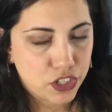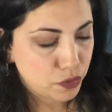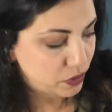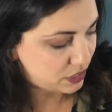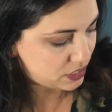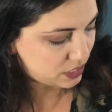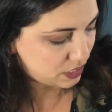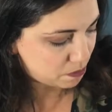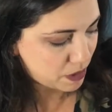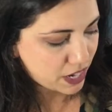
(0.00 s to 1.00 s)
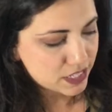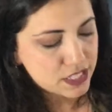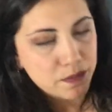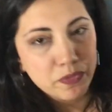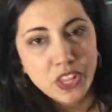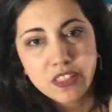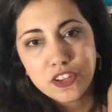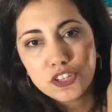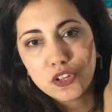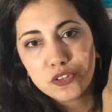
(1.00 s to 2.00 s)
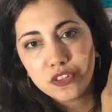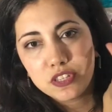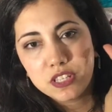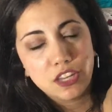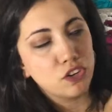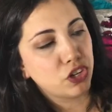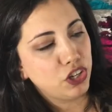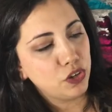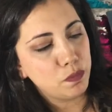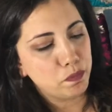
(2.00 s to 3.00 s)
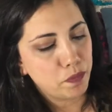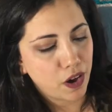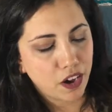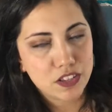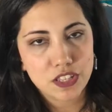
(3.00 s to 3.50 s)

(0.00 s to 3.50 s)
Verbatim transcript: you with tea bags. There's also this little cute box.